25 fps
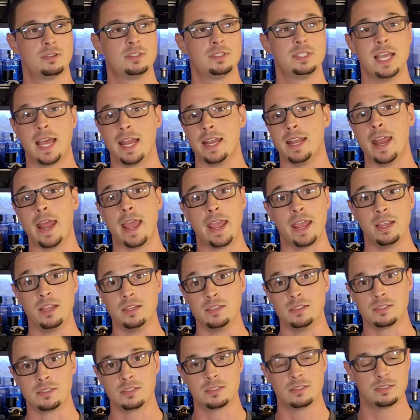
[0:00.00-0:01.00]
10
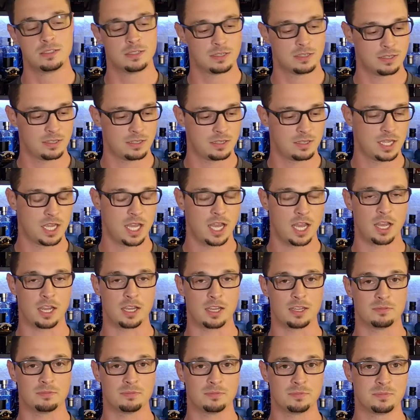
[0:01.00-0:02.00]
days
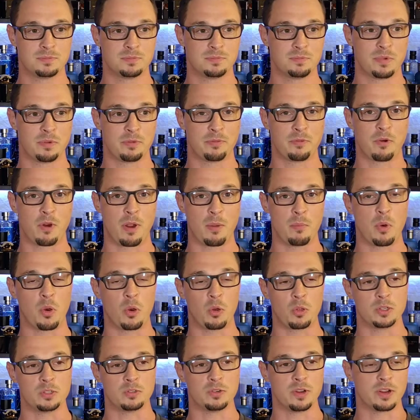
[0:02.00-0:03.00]
uh, before I
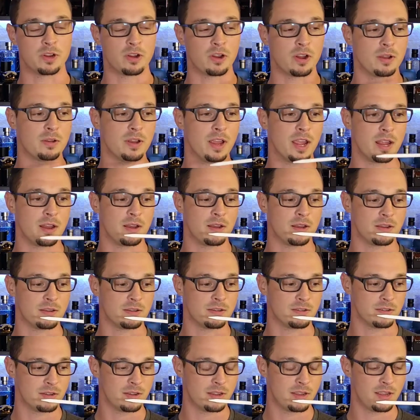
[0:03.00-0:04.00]
pull the trigger and and,
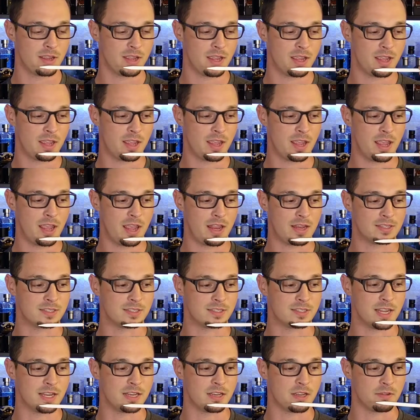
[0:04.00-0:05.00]
and
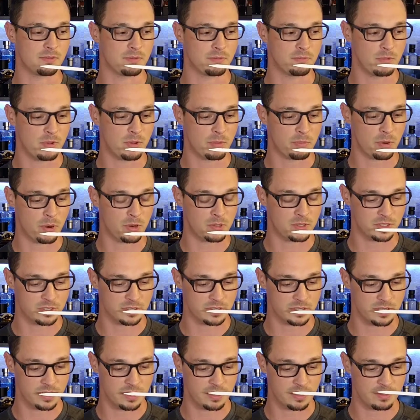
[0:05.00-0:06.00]
send a, a
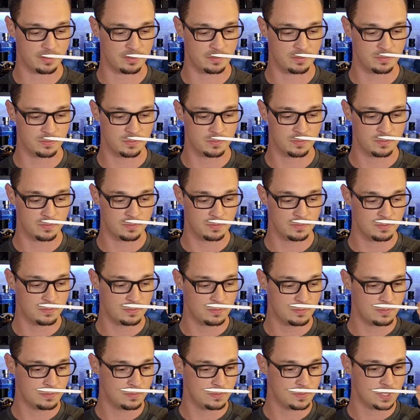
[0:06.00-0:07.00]
purchase in,
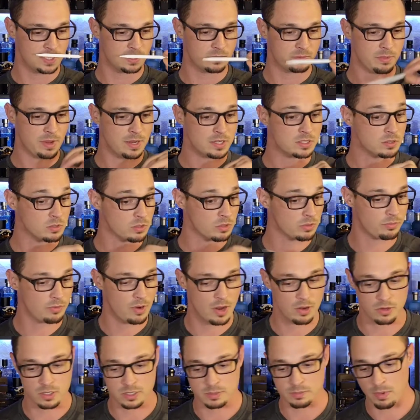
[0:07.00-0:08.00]
especially with
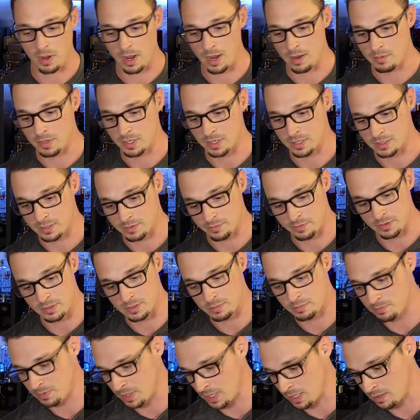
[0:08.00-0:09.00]
FragranceBuy because if you
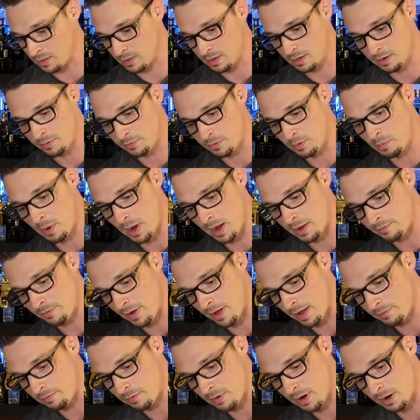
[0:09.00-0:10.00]
spend if you buy
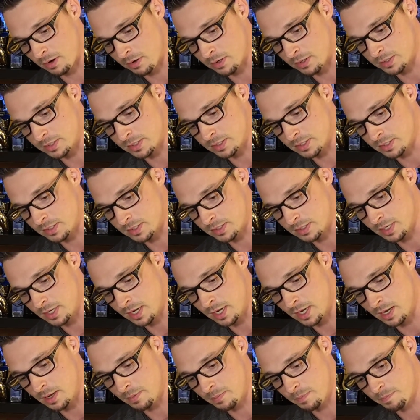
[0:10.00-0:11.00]
five fragrances,
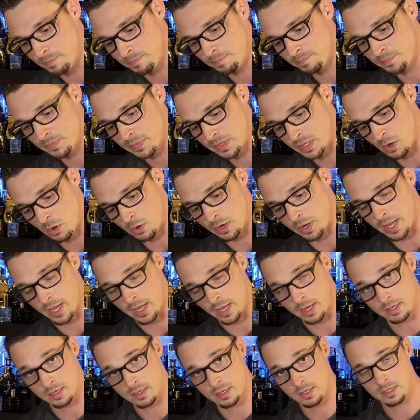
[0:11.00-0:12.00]
um, you'll
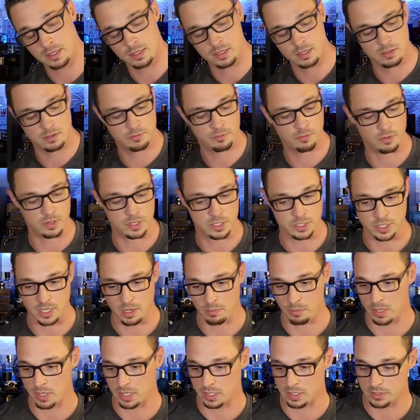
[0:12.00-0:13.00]
get free
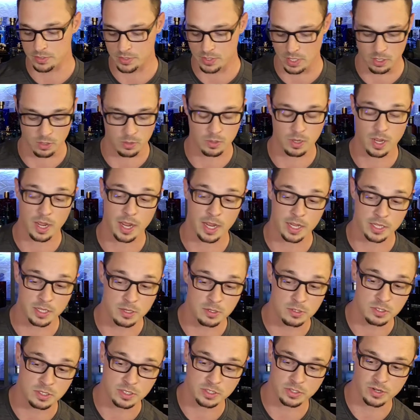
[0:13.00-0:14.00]
shipping. So I
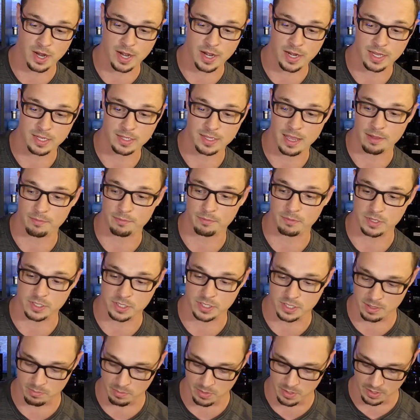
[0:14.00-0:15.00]
usually try to hit that free
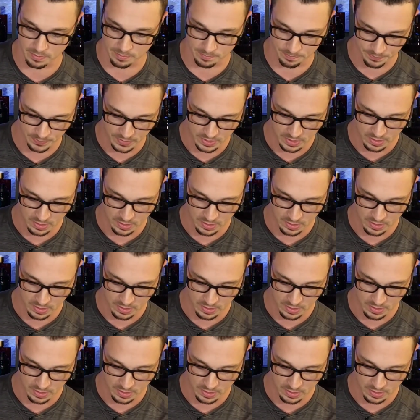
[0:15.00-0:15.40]
shipping.